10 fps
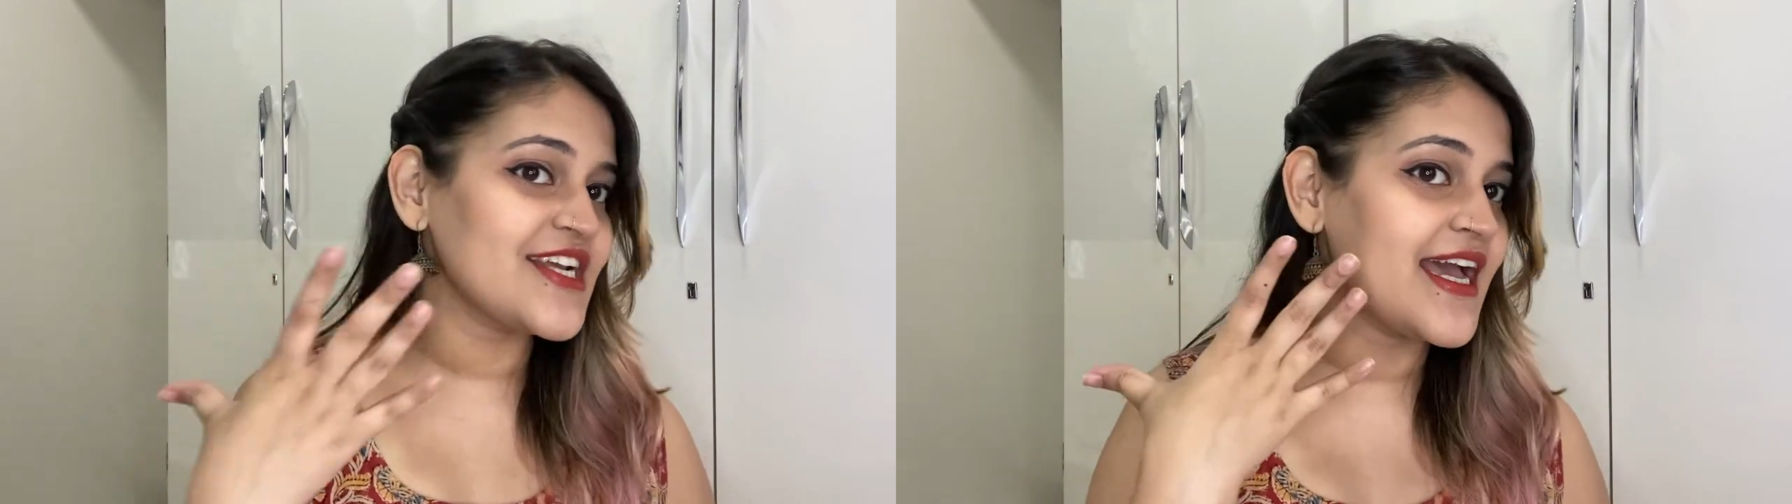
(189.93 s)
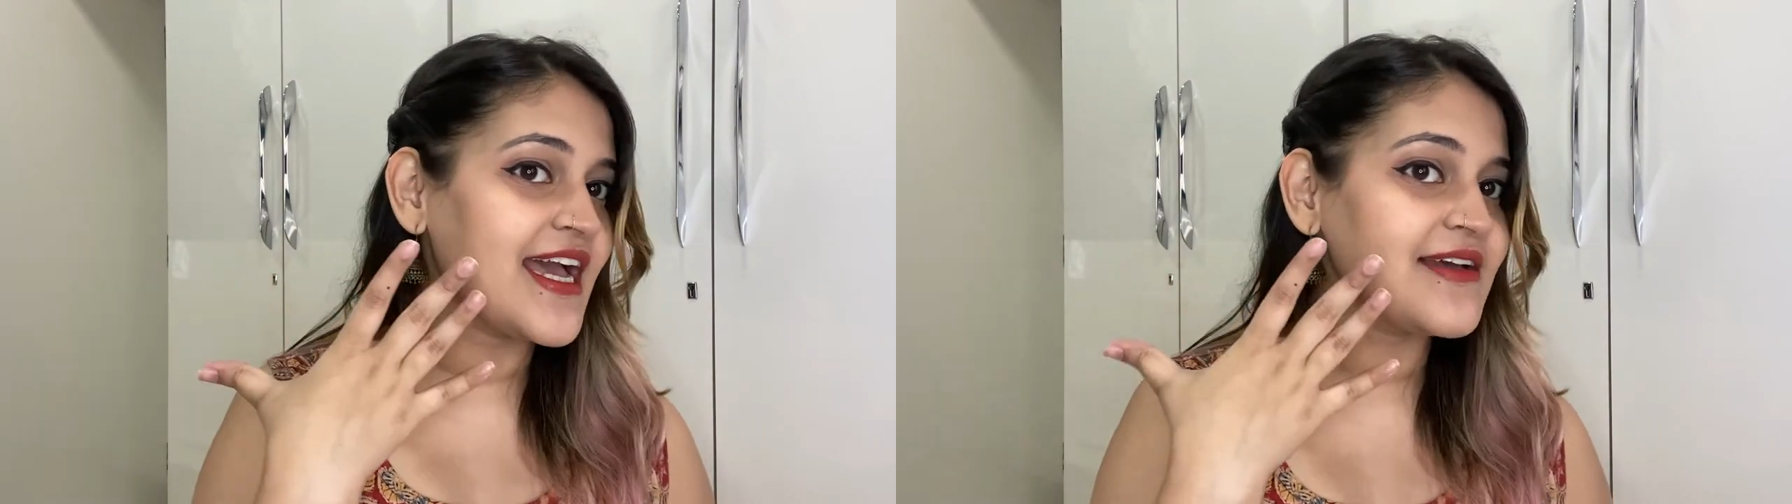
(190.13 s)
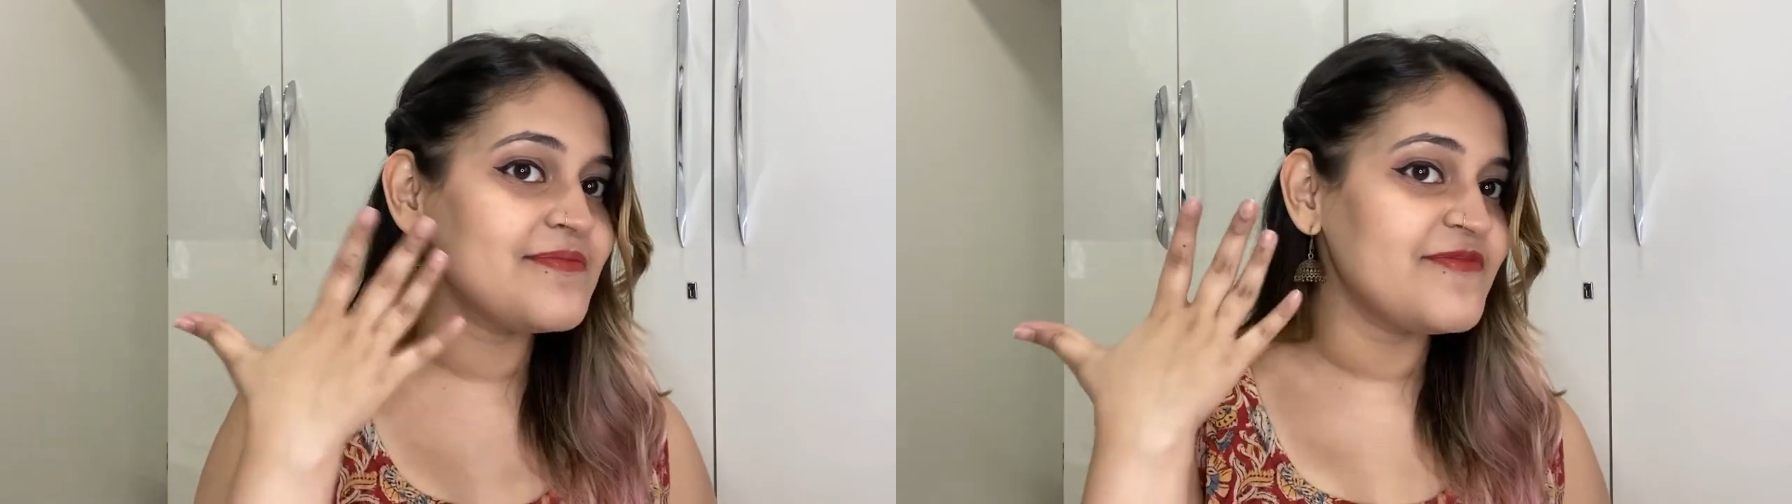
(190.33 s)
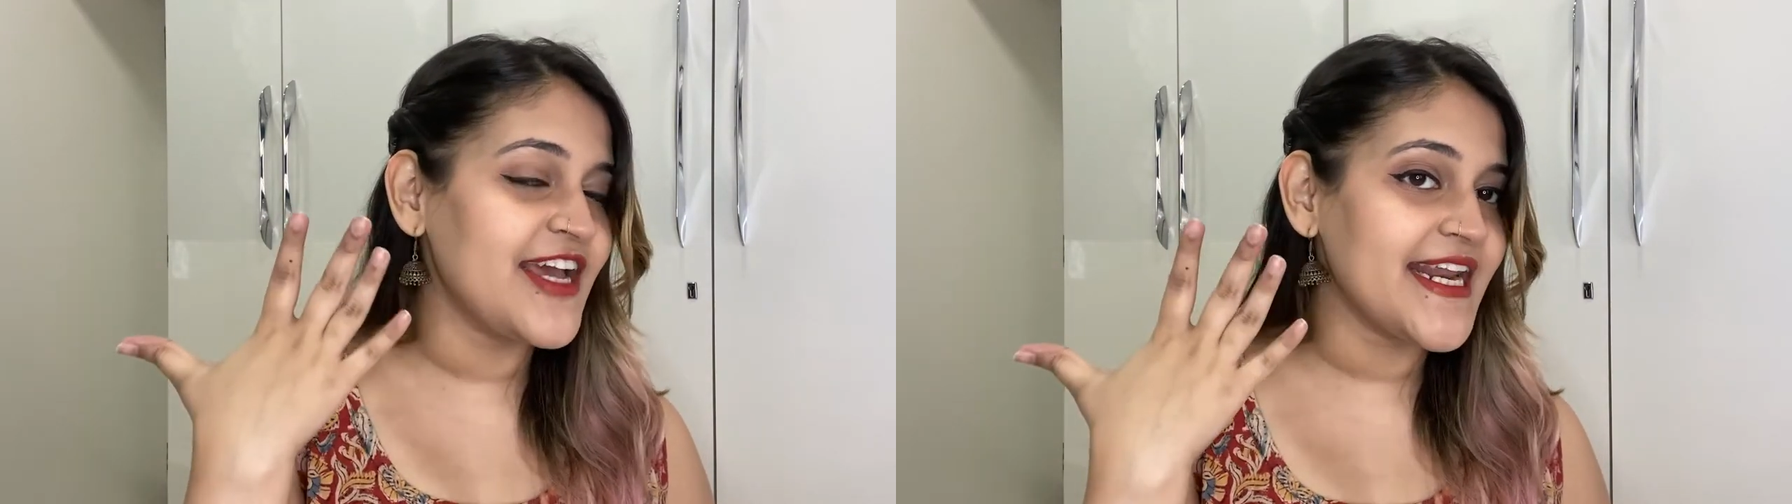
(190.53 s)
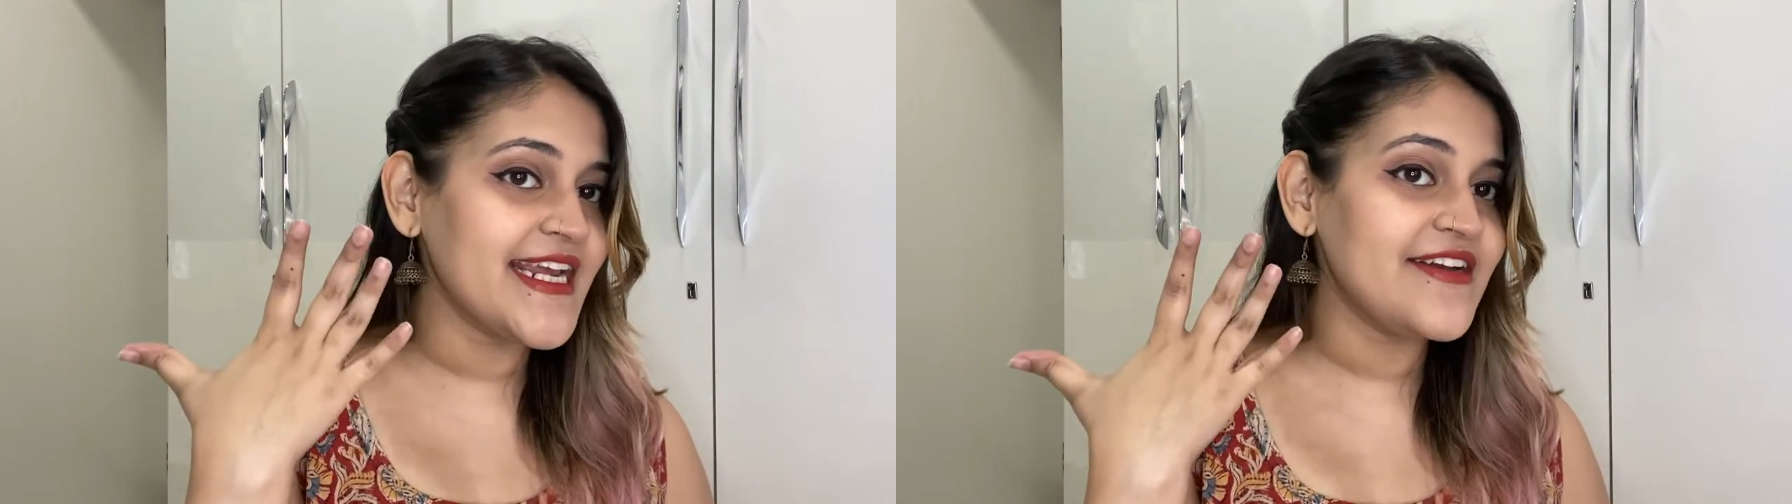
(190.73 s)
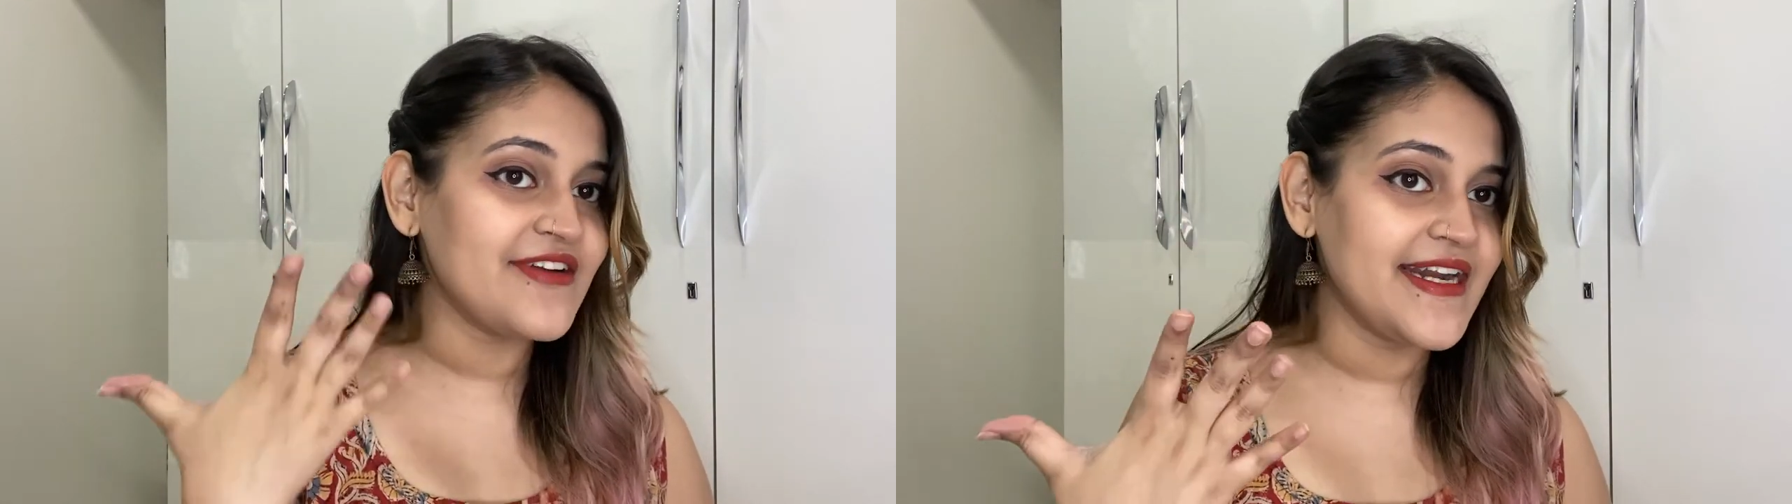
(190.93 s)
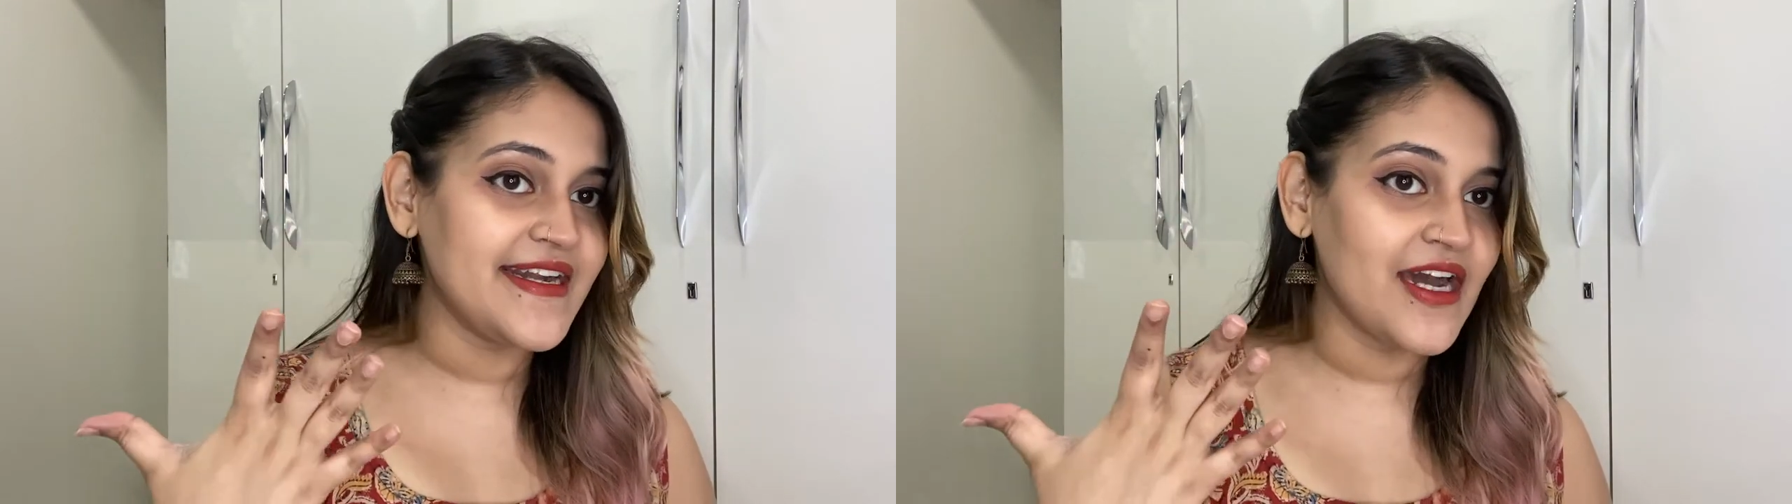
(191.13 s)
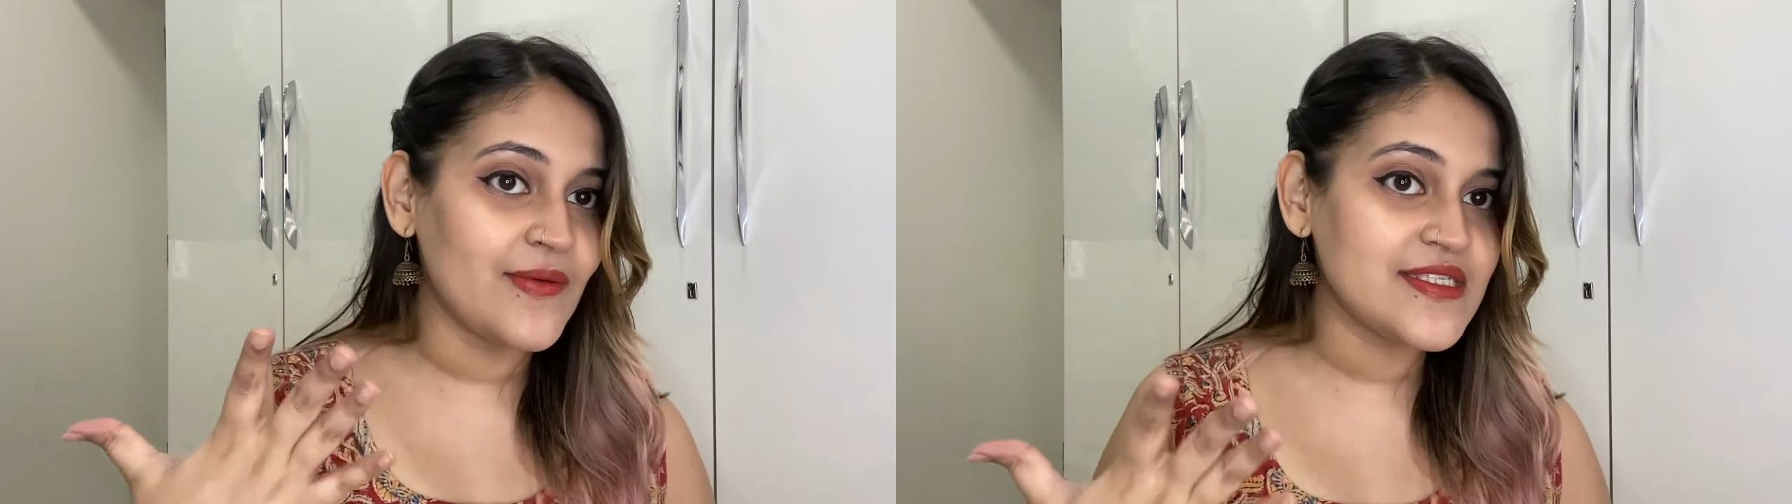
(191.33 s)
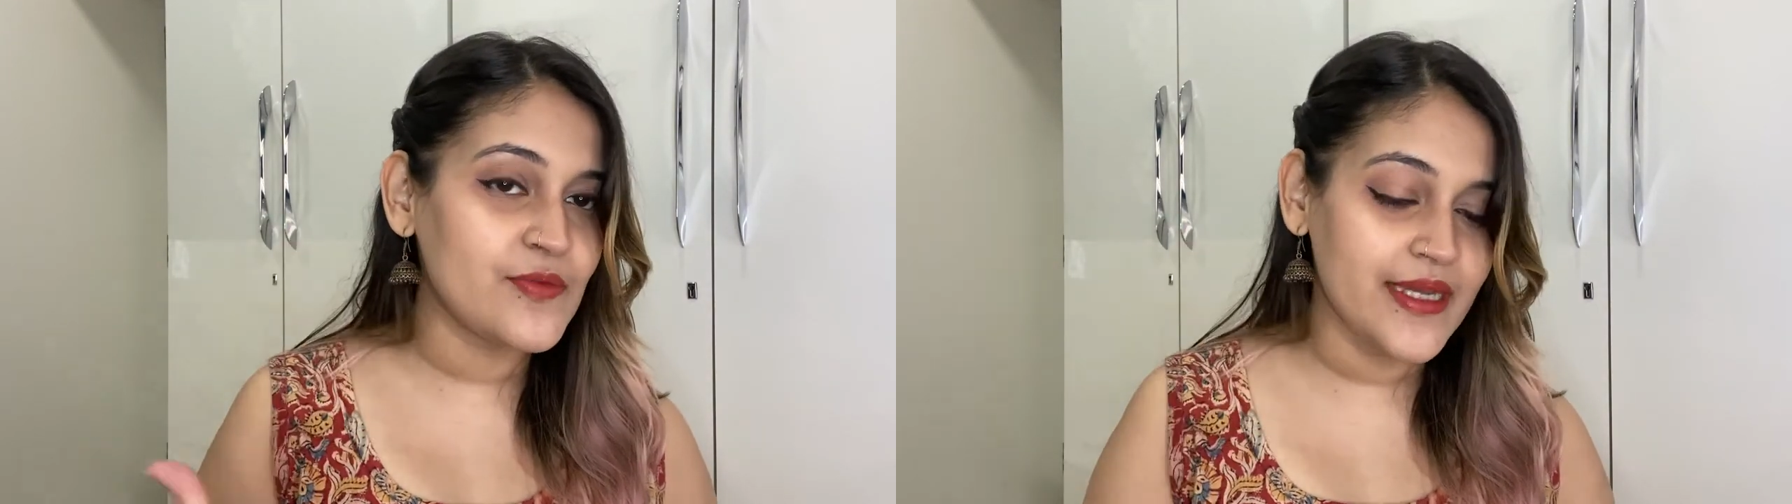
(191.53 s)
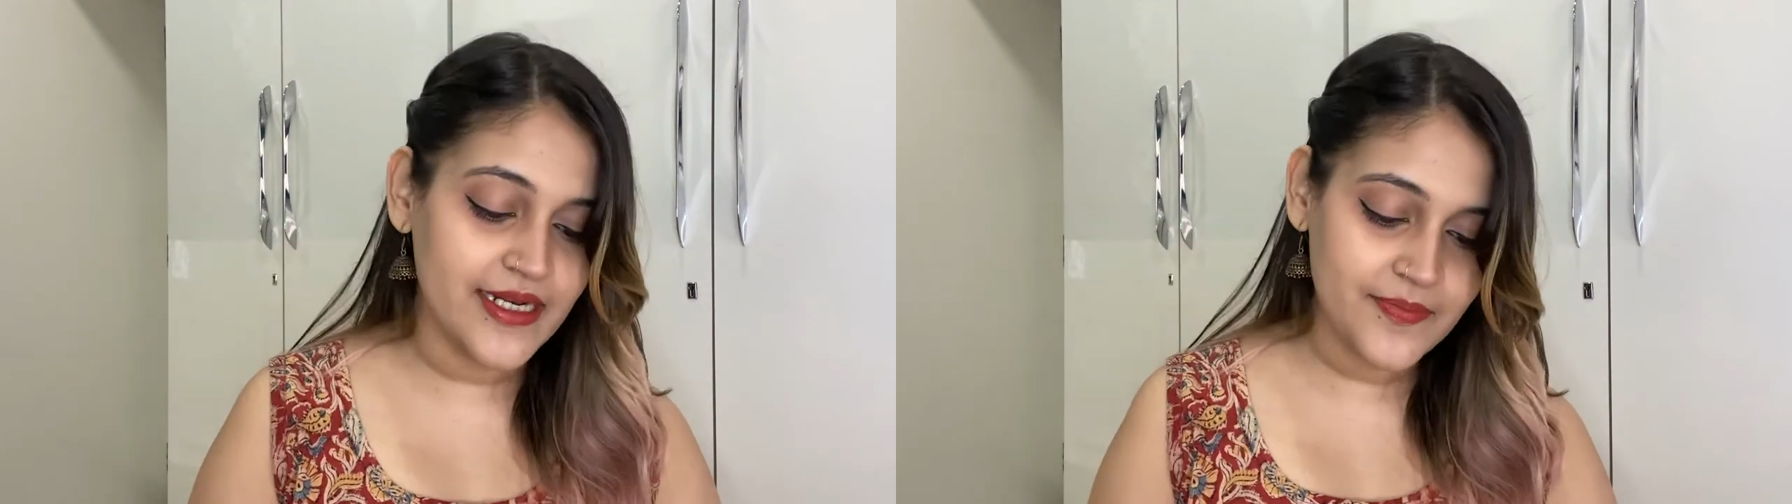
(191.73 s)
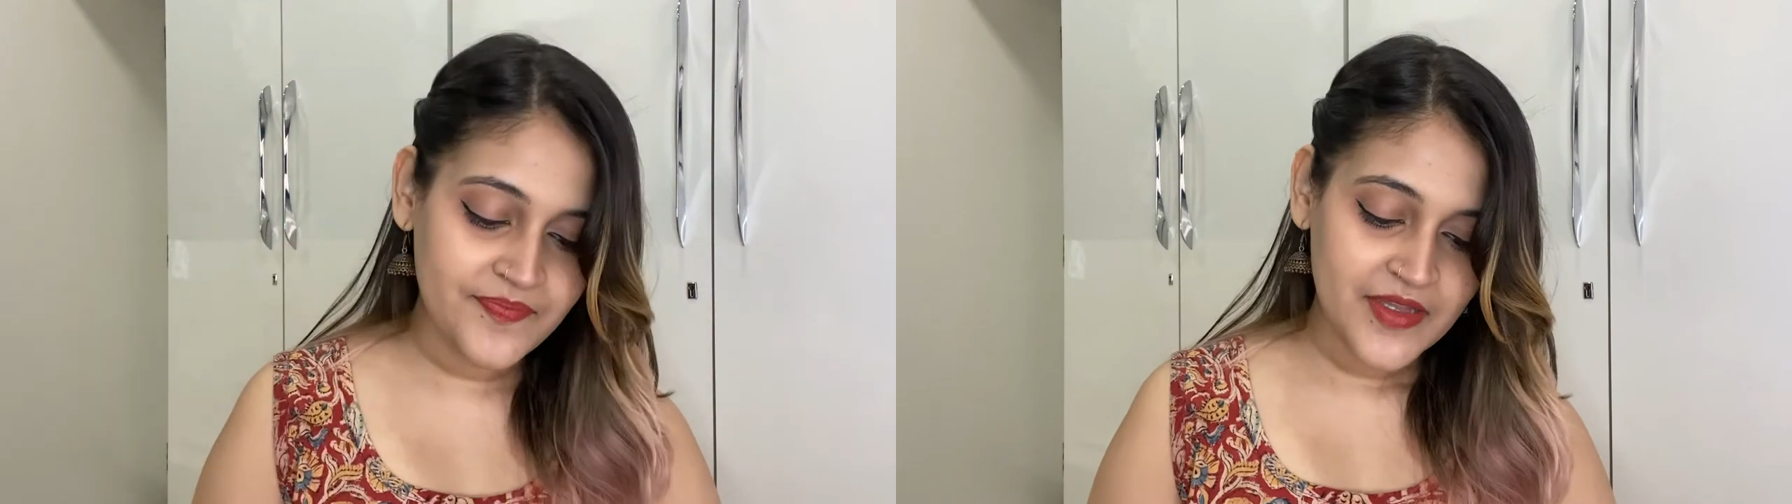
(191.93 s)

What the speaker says: I am wearing it right now as well.